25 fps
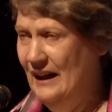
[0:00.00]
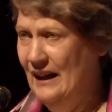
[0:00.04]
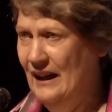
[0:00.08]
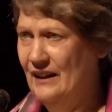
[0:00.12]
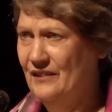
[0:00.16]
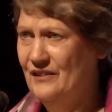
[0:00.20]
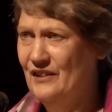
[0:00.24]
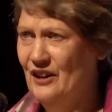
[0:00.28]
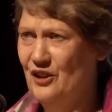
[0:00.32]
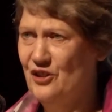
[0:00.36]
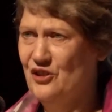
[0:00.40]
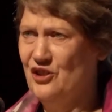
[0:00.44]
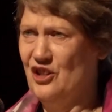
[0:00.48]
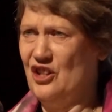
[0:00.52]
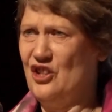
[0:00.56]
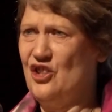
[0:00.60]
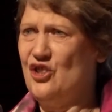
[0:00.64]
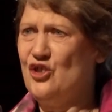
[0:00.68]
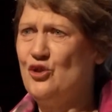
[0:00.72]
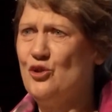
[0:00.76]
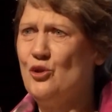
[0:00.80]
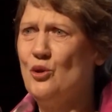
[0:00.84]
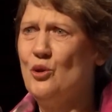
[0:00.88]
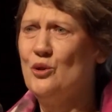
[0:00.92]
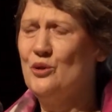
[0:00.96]
And those
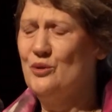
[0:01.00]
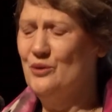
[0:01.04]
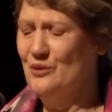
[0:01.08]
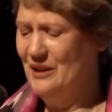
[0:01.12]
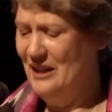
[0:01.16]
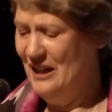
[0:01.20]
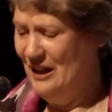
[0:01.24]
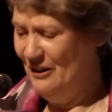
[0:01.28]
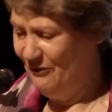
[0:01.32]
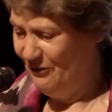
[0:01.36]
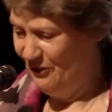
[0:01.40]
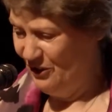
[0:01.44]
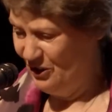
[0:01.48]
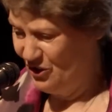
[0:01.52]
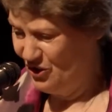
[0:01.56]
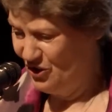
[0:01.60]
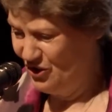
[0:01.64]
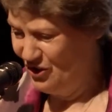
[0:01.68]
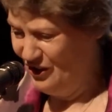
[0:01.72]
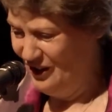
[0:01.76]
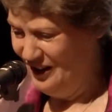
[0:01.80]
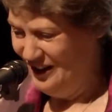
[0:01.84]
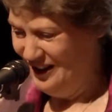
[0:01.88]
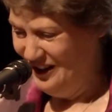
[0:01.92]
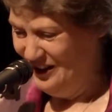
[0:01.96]
extraordinary
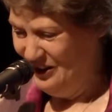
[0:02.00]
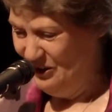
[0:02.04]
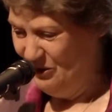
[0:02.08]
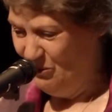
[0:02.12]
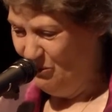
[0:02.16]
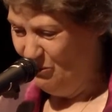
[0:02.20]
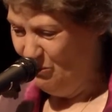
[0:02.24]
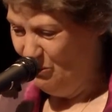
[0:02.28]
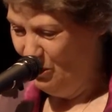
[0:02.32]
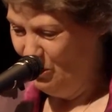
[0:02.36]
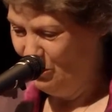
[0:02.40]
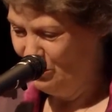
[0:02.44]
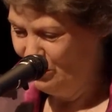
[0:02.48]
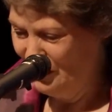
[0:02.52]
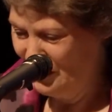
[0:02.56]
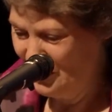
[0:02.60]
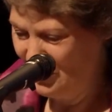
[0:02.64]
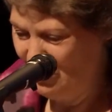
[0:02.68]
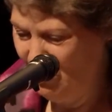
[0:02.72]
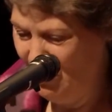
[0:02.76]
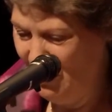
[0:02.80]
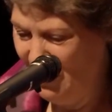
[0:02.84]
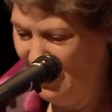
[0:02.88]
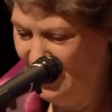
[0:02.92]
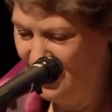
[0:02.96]
efforts will
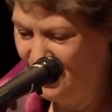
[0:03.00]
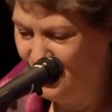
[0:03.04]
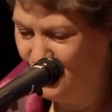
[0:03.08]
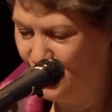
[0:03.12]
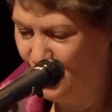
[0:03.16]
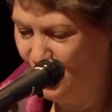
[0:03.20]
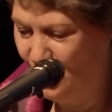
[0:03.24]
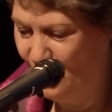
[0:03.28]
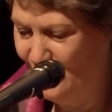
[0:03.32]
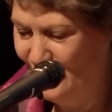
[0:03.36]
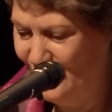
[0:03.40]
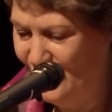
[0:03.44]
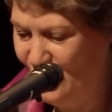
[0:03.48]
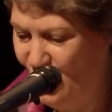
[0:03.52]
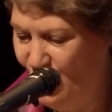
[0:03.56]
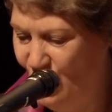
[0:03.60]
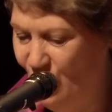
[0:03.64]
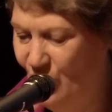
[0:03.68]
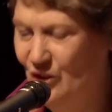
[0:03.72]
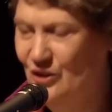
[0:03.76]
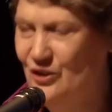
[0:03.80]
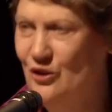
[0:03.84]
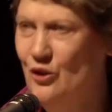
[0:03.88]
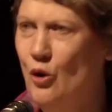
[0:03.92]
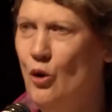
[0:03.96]
require drawing
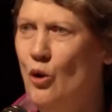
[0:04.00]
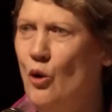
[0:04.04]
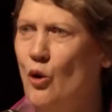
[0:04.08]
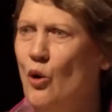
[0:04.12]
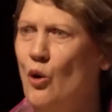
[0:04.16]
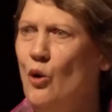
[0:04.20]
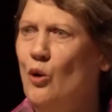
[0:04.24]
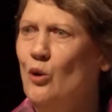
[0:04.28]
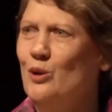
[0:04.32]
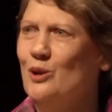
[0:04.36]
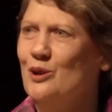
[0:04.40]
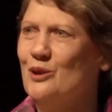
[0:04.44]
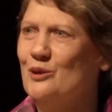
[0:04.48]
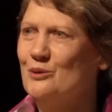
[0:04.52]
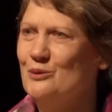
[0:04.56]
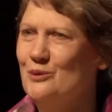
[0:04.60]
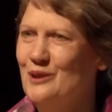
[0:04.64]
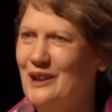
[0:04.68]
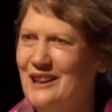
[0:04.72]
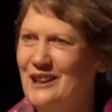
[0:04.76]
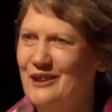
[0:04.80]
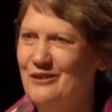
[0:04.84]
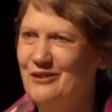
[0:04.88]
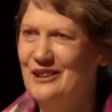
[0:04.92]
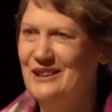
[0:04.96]
on all
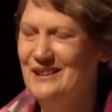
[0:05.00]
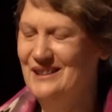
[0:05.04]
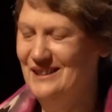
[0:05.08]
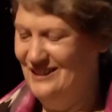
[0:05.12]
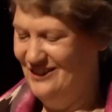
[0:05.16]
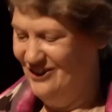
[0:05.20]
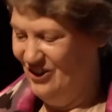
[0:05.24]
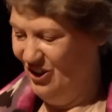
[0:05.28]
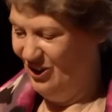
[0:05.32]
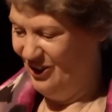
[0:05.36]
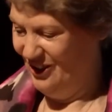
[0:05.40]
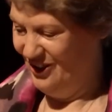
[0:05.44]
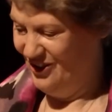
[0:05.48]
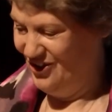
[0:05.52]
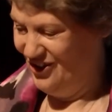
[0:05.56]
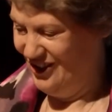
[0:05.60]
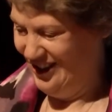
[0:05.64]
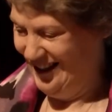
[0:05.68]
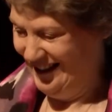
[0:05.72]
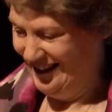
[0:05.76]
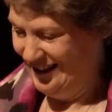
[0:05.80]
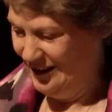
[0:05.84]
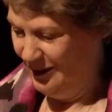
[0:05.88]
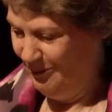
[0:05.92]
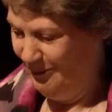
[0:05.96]
relevant knowledge
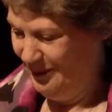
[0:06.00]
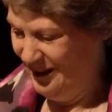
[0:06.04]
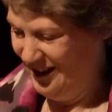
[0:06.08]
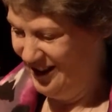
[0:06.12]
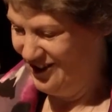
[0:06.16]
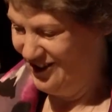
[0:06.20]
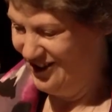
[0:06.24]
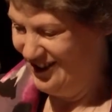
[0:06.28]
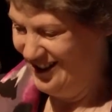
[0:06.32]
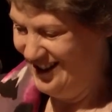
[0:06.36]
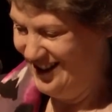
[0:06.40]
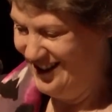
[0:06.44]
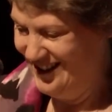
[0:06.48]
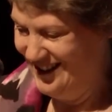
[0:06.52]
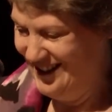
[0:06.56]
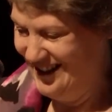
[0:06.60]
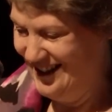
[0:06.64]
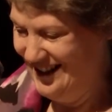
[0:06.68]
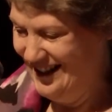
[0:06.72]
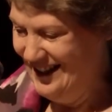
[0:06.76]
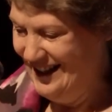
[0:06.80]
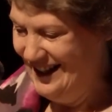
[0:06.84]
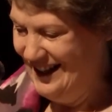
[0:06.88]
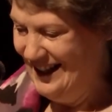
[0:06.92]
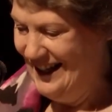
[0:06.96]
and capacities
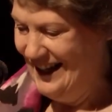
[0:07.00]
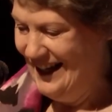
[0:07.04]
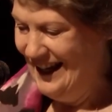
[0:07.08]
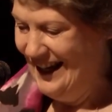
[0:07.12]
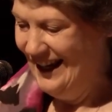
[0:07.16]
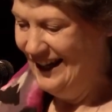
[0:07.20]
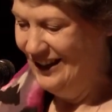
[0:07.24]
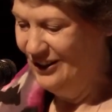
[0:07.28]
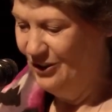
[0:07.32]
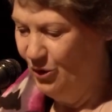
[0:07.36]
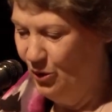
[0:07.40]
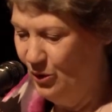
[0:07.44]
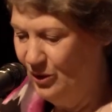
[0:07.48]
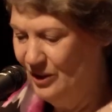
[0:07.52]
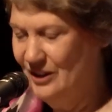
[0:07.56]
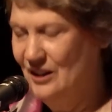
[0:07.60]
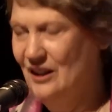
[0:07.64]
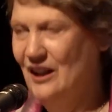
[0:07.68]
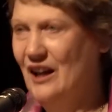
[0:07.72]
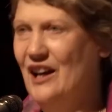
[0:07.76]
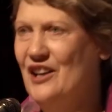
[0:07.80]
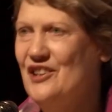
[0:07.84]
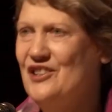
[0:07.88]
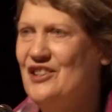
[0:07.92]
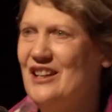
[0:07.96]
and
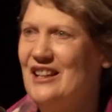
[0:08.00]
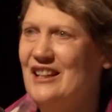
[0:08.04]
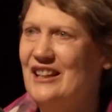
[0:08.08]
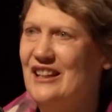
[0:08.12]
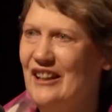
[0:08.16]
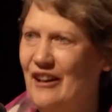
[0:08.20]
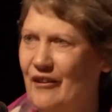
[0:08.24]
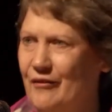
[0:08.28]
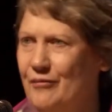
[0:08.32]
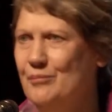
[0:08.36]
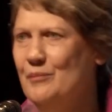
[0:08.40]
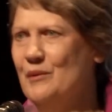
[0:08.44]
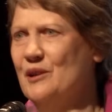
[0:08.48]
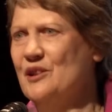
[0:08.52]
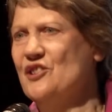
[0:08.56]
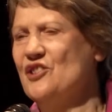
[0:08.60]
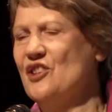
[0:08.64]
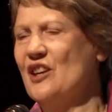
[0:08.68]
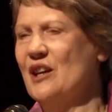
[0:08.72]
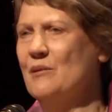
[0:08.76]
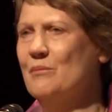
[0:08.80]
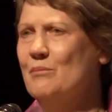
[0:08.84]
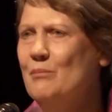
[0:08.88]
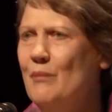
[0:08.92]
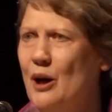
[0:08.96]
organising governments
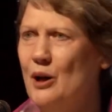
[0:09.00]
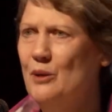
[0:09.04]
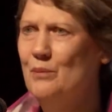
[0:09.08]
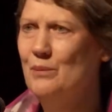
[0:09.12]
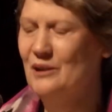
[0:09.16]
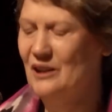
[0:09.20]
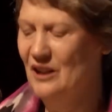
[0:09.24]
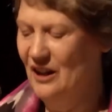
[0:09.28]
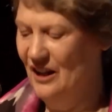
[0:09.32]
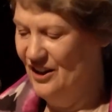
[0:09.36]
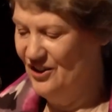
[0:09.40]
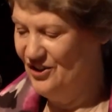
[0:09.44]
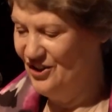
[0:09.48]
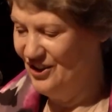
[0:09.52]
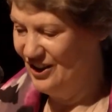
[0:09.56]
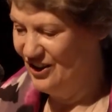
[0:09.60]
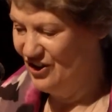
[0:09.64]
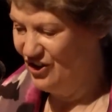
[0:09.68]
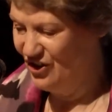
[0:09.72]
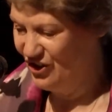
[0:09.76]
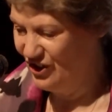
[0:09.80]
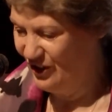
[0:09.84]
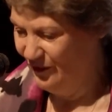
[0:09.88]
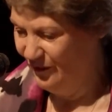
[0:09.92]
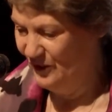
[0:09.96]
and mobilising
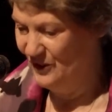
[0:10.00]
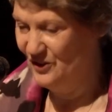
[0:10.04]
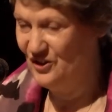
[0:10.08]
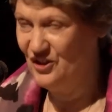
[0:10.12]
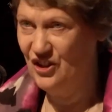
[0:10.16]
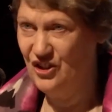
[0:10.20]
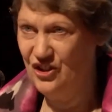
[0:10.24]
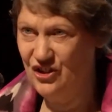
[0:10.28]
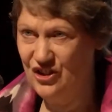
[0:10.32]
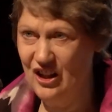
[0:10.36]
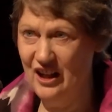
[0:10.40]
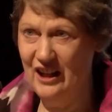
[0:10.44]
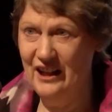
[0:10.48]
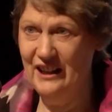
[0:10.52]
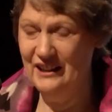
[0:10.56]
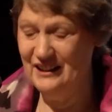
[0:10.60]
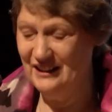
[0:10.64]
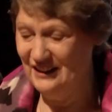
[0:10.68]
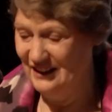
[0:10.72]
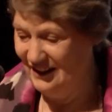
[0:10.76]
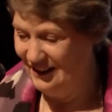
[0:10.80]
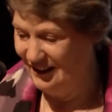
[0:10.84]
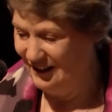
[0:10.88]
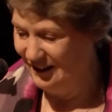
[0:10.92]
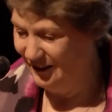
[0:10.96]
civil
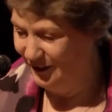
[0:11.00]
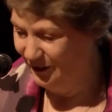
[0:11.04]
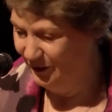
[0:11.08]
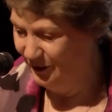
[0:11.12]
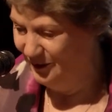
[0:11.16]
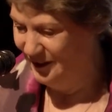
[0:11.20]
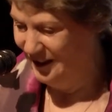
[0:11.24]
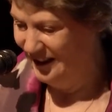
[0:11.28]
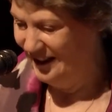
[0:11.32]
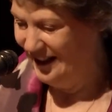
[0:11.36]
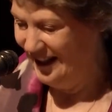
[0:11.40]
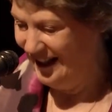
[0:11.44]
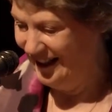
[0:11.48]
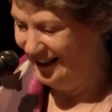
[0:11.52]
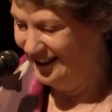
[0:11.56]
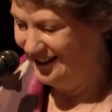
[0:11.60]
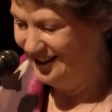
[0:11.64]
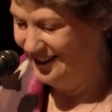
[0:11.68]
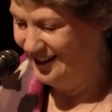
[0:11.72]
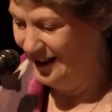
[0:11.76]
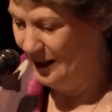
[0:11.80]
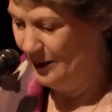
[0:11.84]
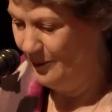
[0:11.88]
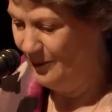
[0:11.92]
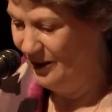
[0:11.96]
society, including
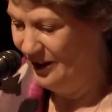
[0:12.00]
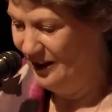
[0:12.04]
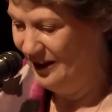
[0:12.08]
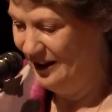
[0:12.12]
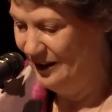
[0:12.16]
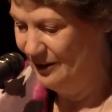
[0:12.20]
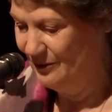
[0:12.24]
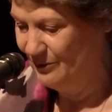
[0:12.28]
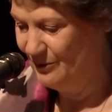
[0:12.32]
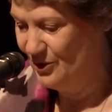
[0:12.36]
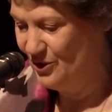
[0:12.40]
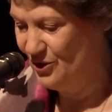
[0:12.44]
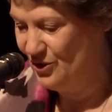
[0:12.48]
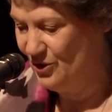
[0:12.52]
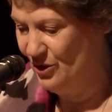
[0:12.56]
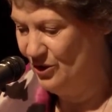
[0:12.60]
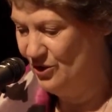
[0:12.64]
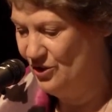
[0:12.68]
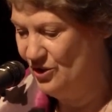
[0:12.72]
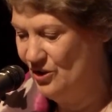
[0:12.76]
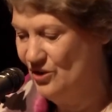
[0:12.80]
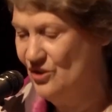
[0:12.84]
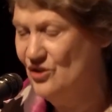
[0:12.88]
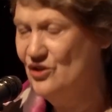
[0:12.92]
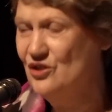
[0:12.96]
academia and
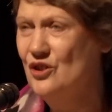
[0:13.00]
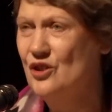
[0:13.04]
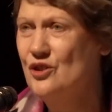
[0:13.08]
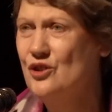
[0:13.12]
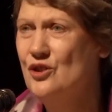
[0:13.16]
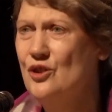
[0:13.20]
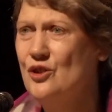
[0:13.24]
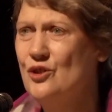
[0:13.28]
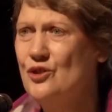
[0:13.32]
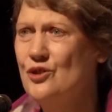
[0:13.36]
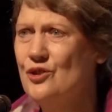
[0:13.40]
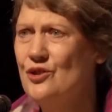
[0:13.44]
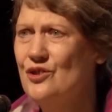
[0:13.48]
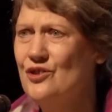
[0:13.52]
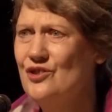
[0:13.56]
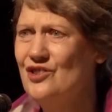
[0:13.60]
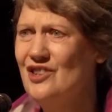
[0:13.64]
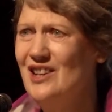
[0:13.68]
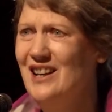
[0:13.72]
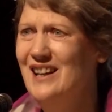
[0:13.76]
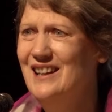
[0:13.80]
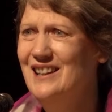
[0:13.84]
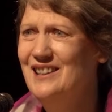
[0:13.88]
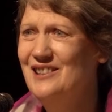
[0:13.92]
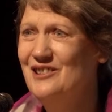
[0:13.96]
research institutions,
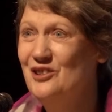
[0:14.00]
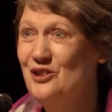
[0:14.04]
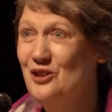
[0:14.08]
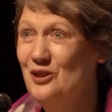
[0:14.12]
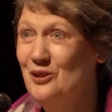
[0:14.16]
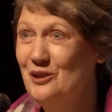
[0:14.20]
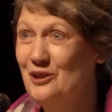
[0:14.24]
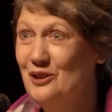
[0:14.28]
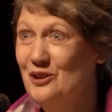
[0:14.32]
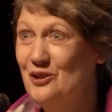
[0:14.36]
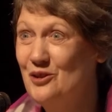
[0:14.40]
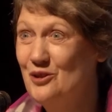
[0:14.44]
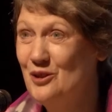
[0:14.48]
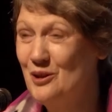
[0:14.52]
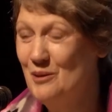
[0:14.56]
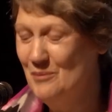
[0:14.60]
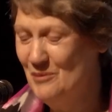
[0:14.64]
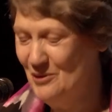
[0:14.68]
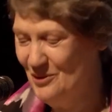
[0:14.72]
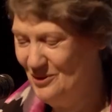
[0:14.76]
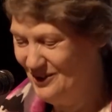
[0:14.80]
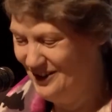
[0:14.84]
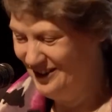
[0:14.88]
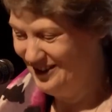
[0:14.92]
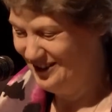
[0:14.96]
to
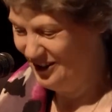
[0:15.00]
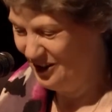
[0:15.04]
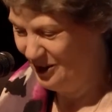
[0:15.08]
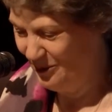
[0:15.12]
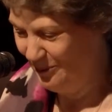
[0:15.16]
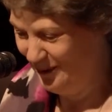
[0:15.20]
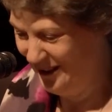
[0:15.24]
contribute to the